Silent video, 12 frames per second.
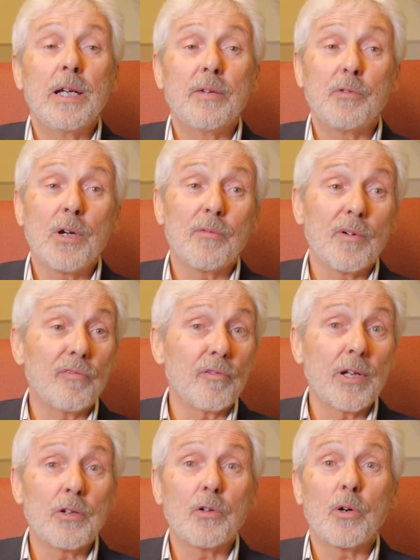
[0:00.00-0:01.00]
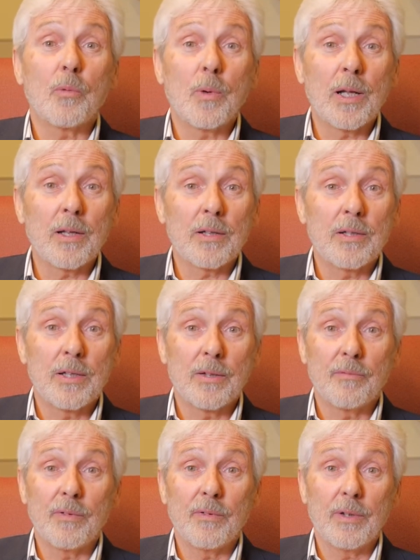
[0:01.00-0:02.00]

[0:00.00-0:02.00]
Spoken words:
If you have a friend or a relative